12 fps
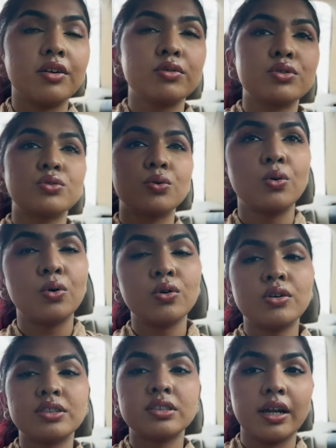It was so
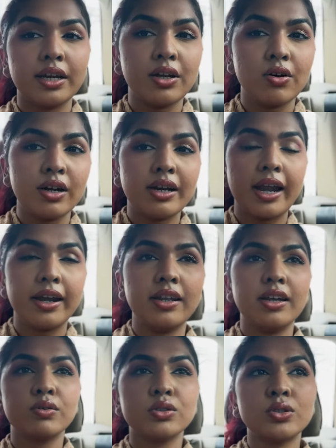sunny
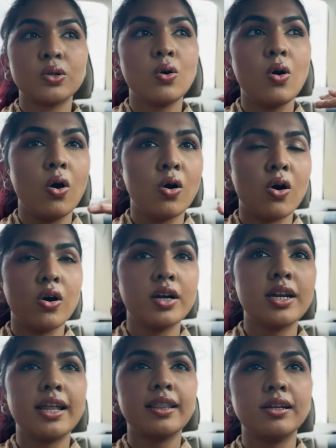already. It was so
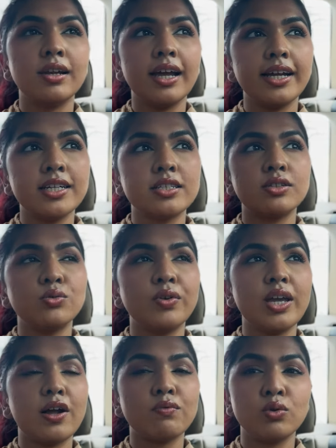hot, and the lights, we
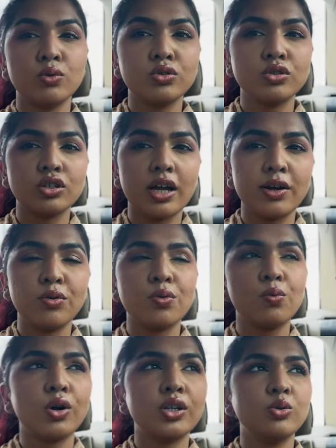have those, I don't
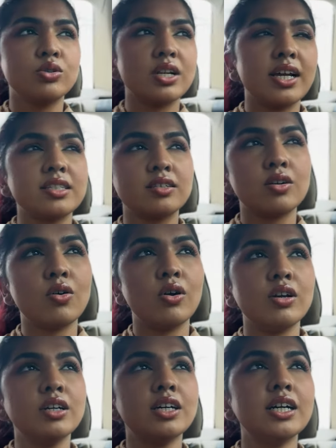know what those lights are called.